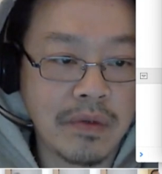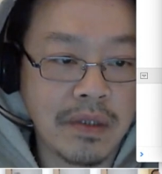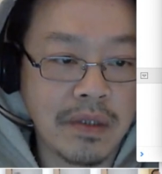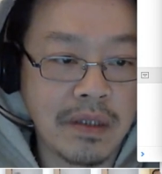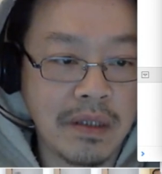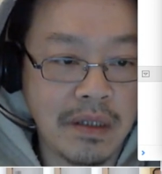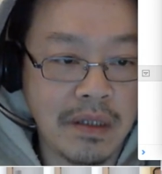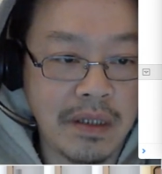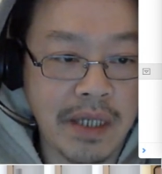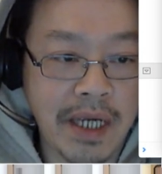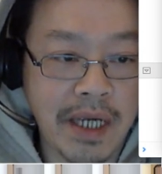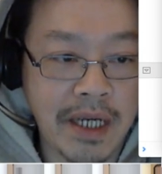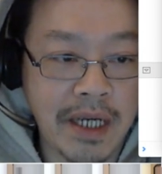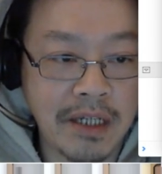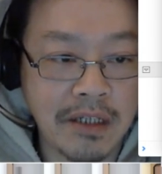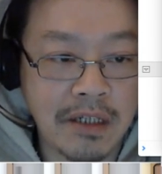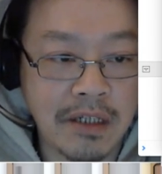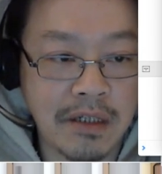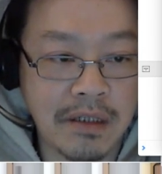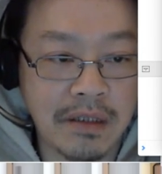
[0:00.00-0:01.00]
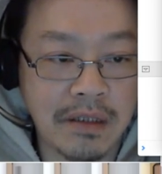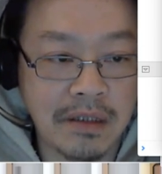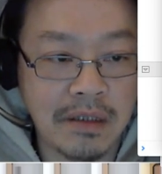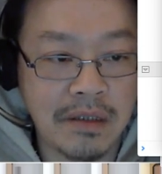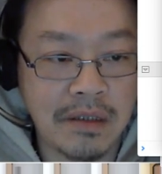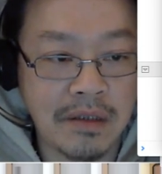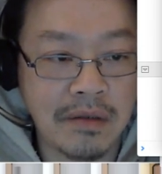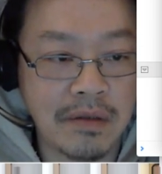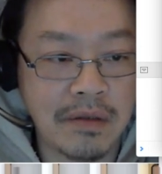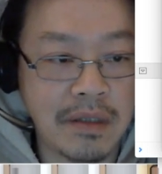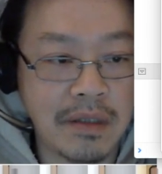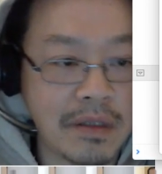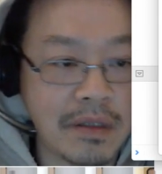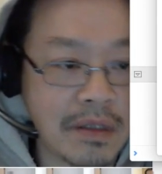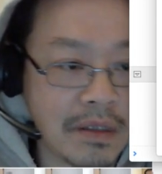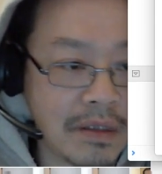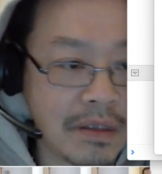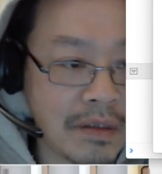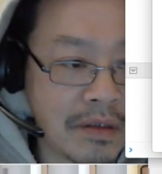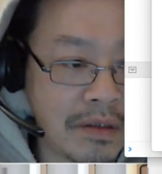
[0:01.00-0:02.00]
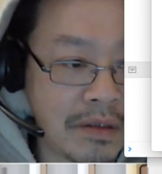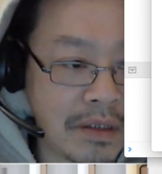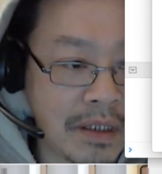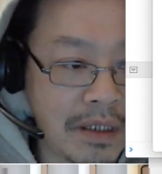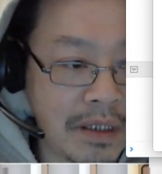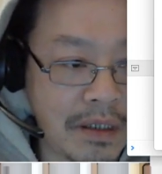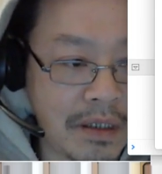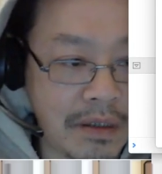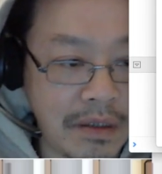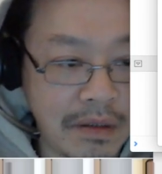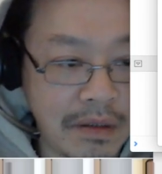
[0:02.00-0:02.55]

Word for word: the anchor to here.